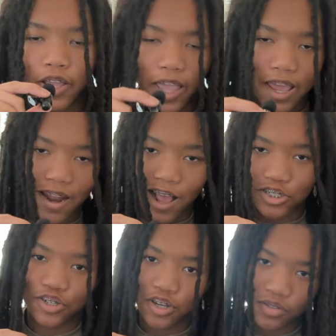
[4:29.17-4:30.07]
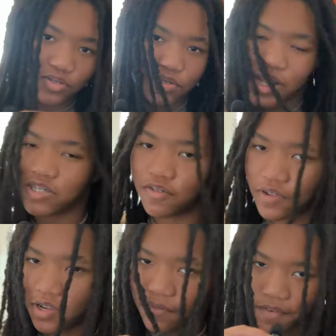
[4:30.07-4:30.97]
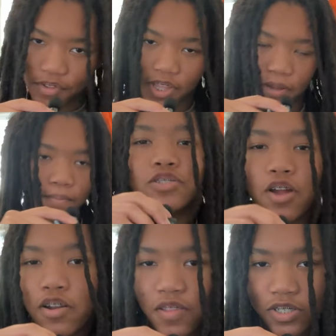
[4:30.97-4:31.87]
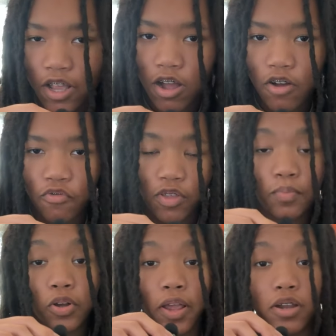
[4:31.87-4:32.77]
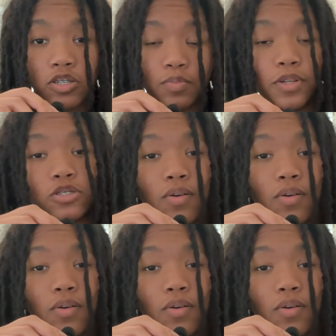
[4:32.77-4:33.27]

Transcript: Again, as you know, 2 sets to failure of everything. Starting this day off with Bulgarian split